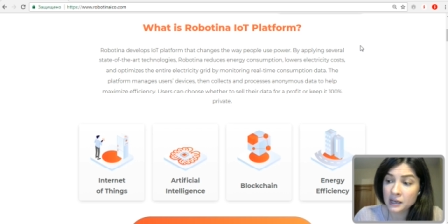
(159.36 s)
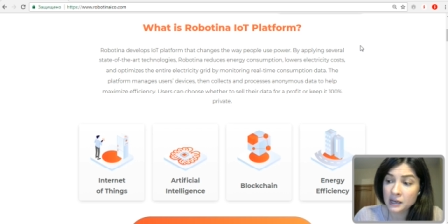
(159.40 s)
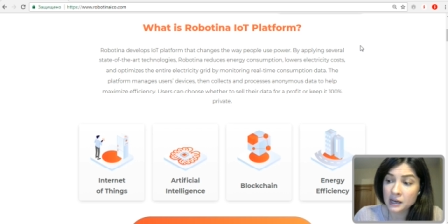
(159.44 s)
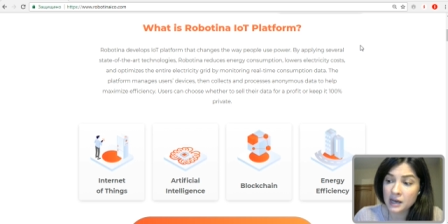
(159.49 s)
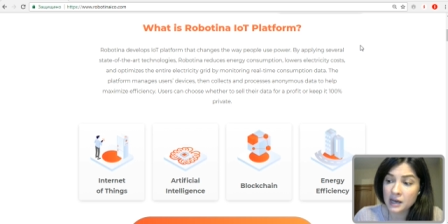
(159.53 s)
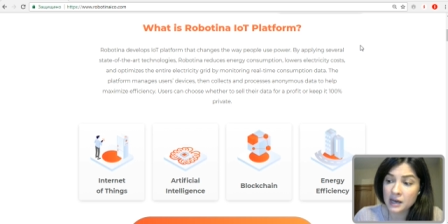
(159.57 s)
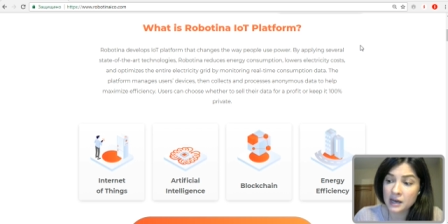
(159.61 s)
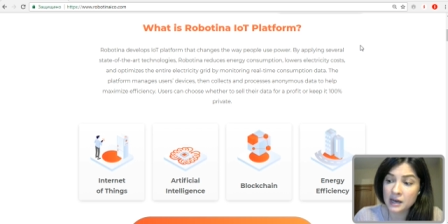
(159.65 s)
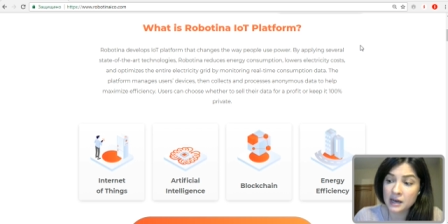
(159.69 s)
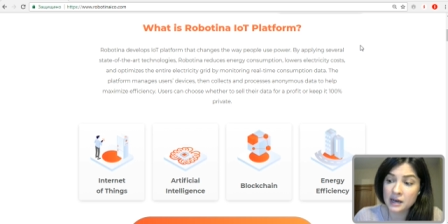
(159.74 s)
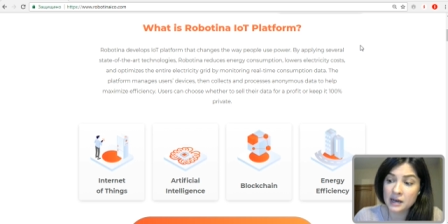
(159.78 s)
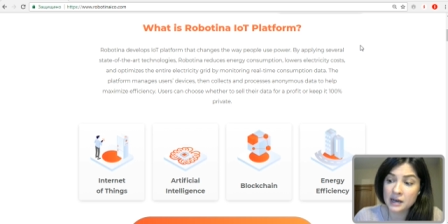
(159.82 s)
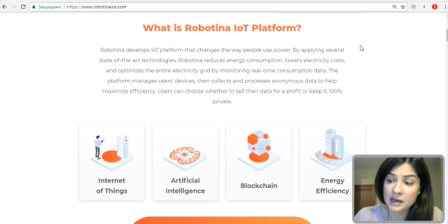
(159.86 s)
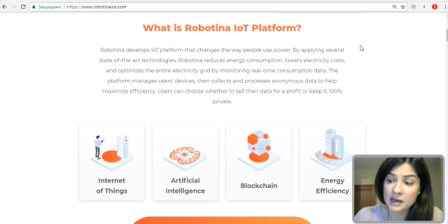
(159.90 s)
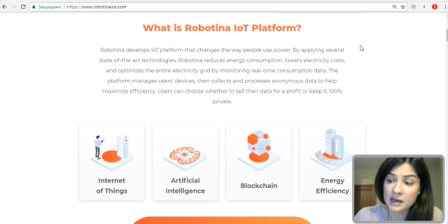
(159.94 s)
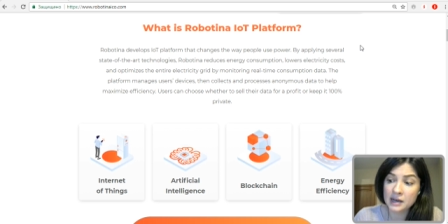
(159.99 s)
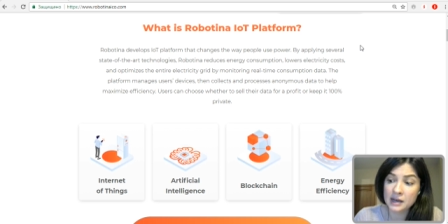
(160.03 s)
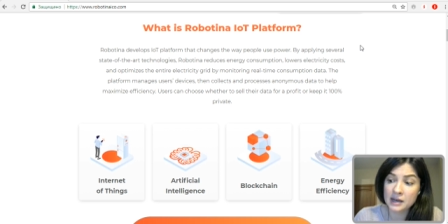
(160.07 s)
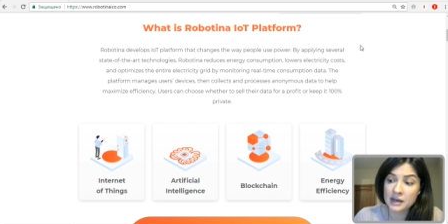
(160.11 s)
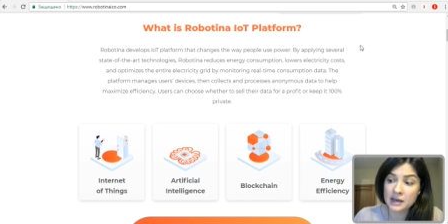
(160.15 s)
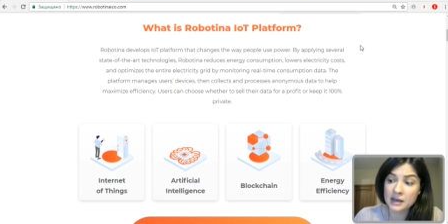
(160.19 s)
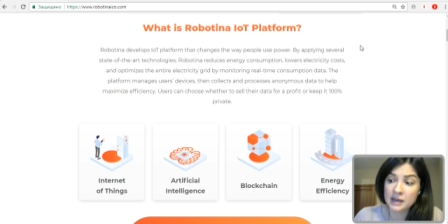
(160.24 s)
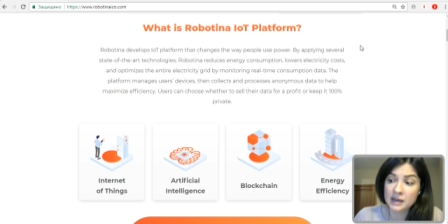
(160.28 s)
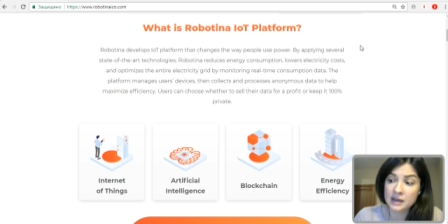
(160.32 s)

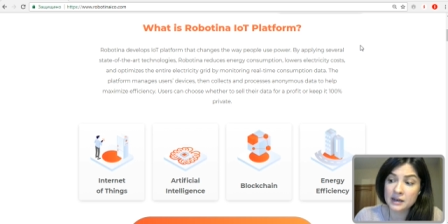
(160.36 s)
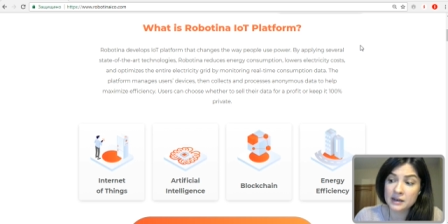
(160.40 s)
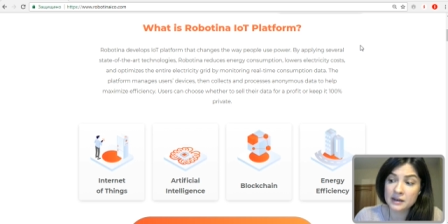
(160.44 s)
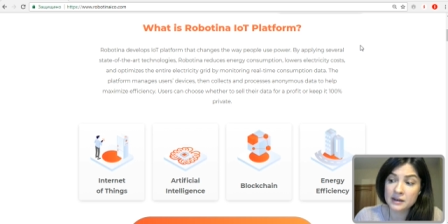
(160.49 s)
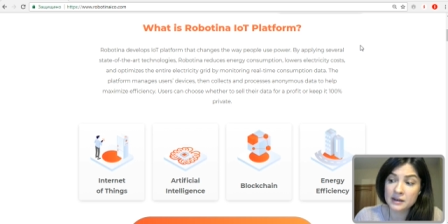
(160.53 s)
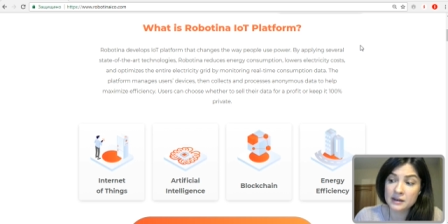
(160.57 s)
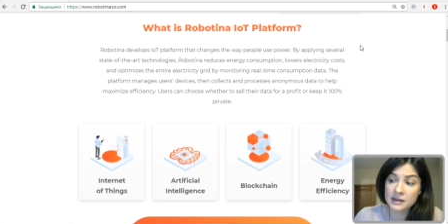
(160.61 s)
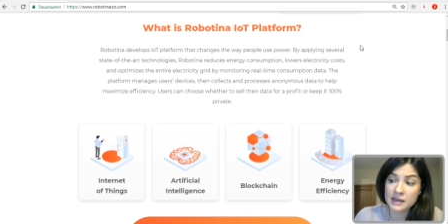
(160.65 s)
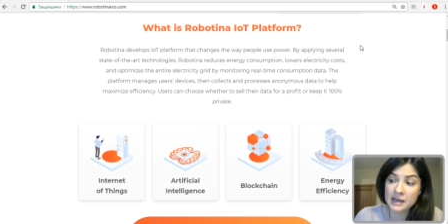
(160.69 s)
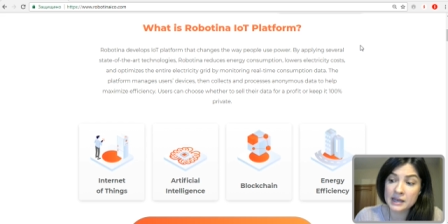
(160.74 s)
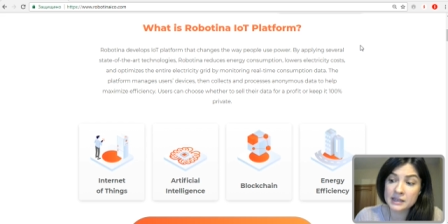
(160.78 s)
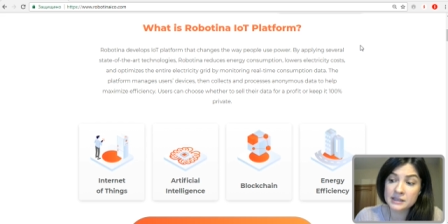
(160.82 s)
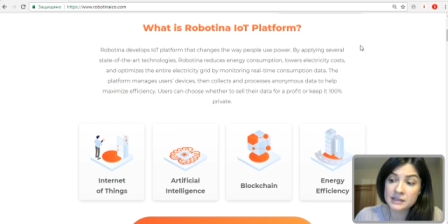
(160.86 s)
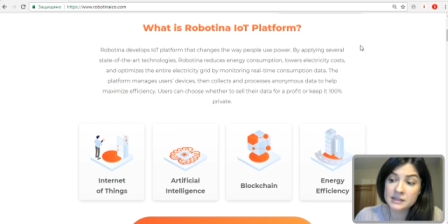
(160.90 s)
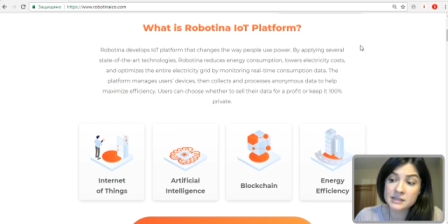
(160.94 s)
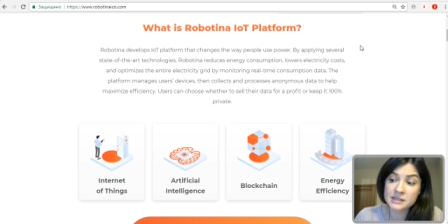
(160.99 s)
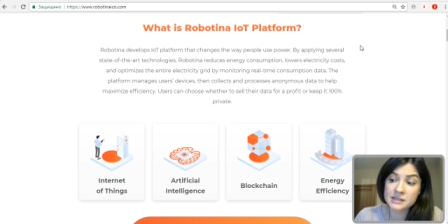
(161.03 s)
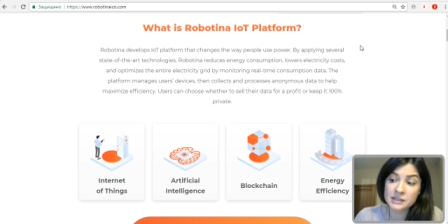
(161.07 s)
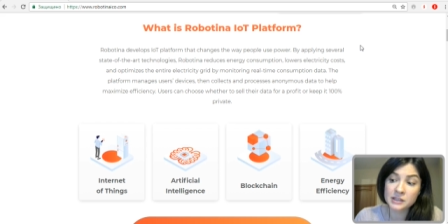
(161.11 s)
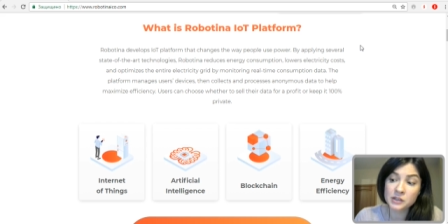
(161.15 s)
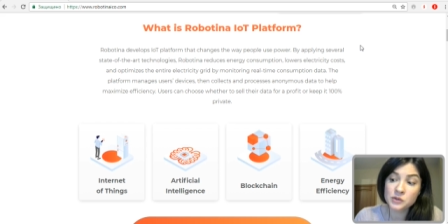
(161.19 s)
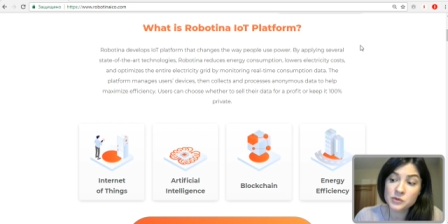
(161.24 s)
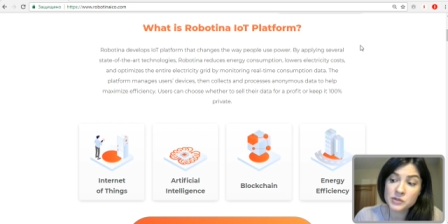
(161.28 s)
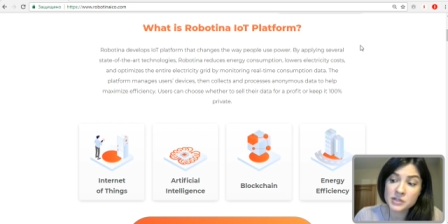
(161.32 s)
and
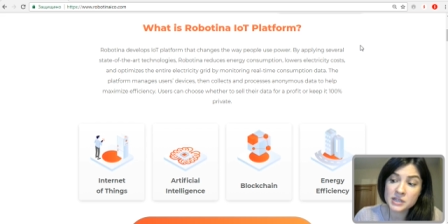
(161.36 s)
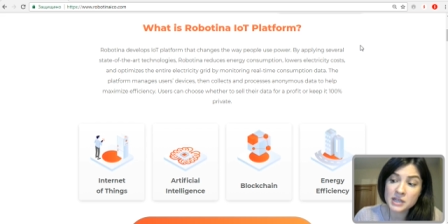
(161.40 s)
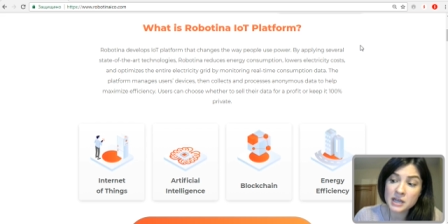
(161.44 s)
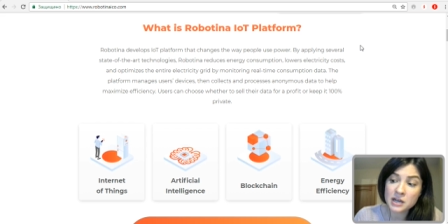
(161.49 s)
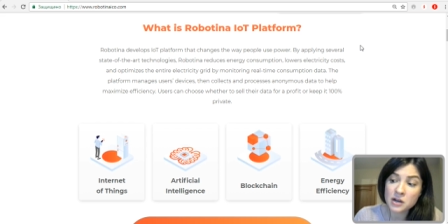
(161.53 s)
using